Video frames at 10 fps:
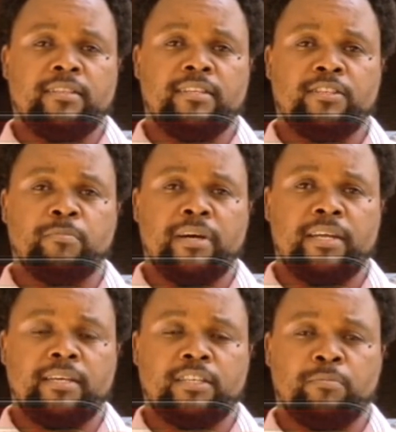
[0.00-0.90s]
this
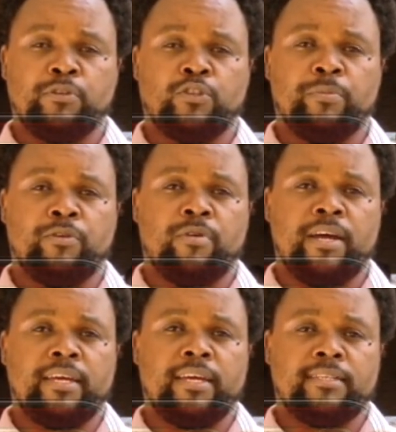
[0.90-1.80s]
money is supposed to be
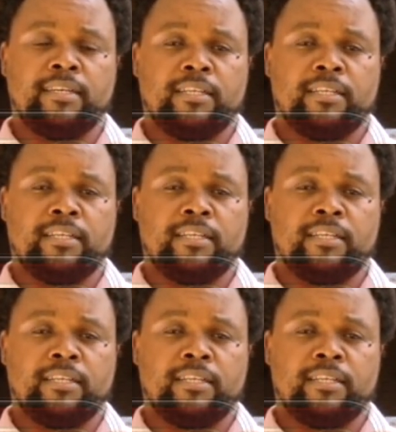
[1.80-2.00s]
running its